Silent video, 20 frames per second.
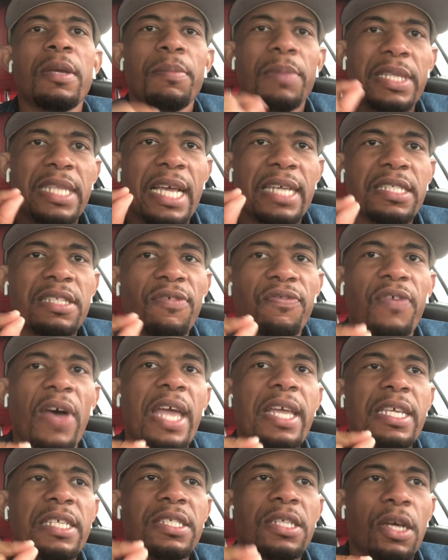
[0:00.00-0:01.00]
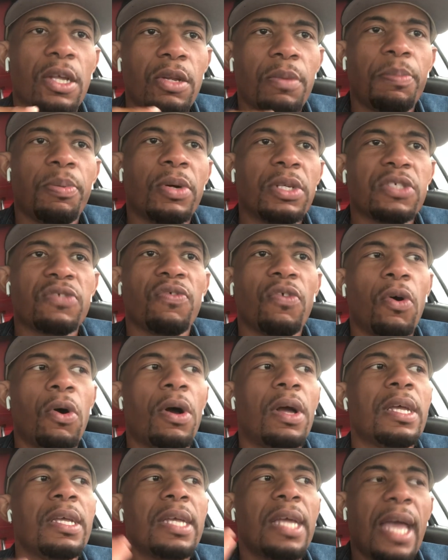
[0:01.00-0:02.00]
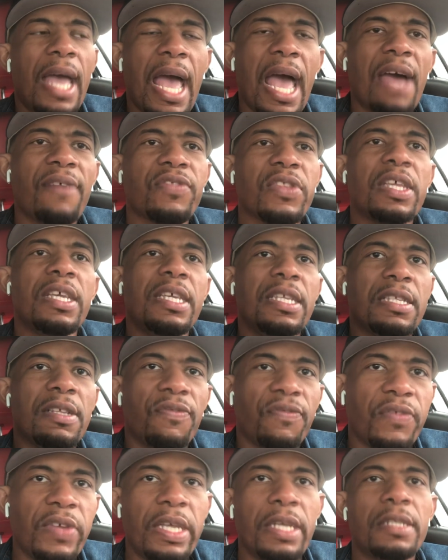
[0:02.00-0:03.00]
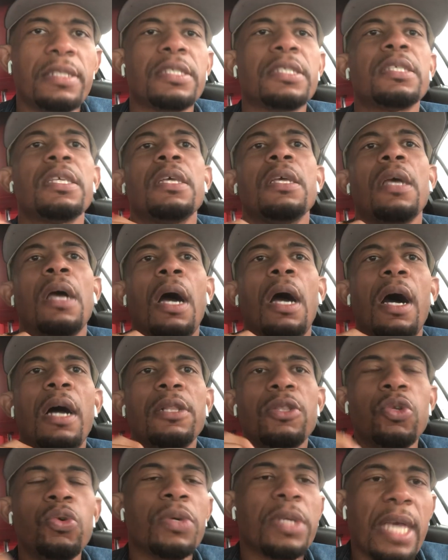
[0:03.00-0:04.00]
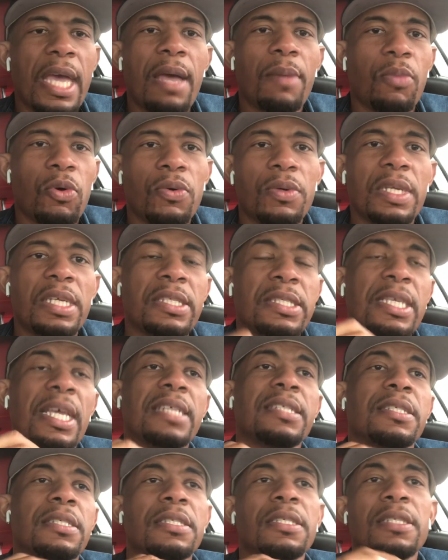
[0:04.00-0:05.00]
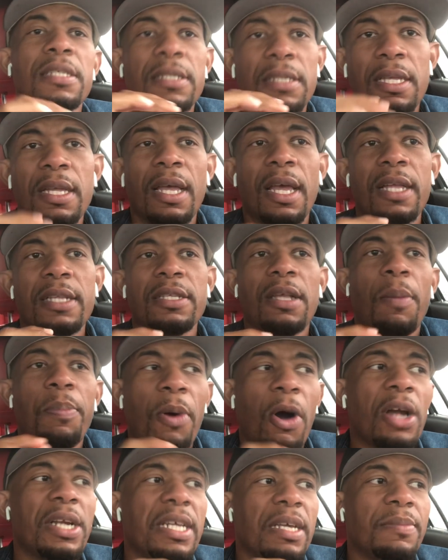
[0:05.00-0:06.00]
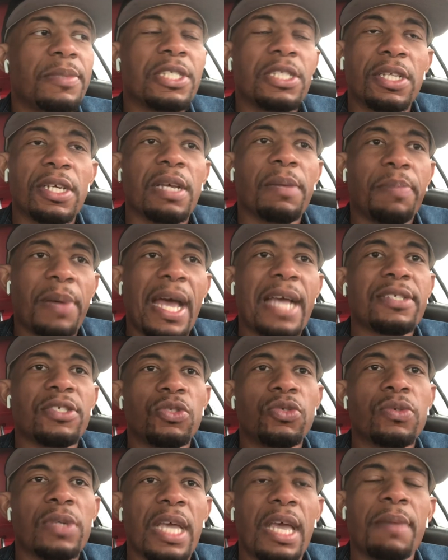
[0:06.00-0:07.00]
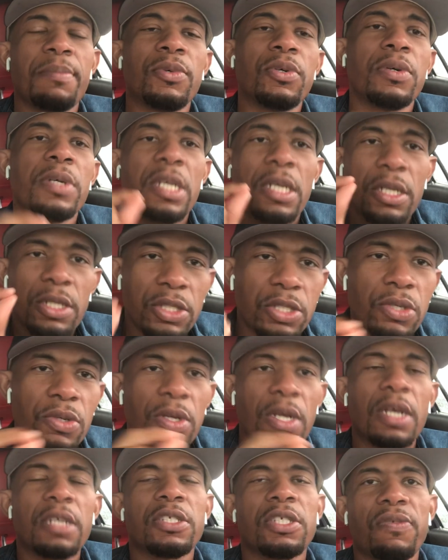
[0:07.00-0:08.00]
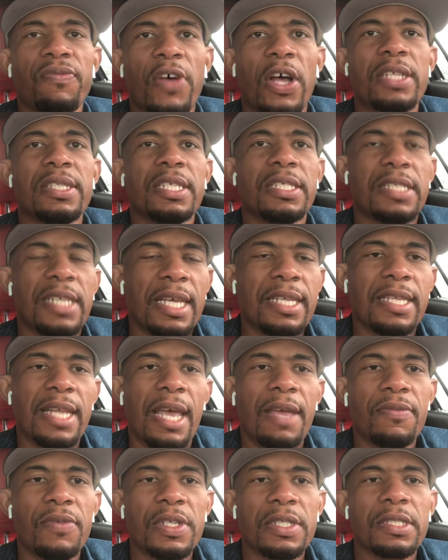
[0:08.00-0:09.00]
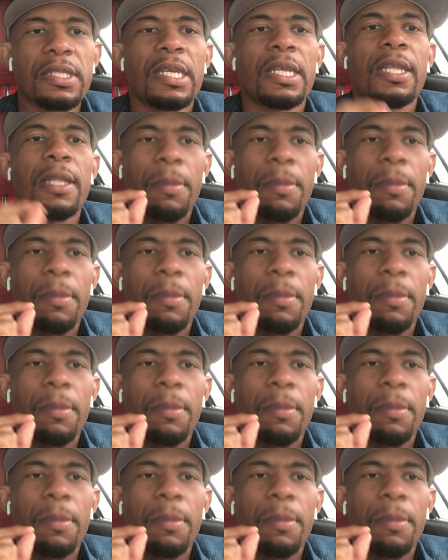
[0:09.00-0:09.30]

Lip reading: But that's the fight he's going to push for after he defeats Luke Campbell. He says a part of him is looking past Luke Campbell to Gervonta Tank Davis.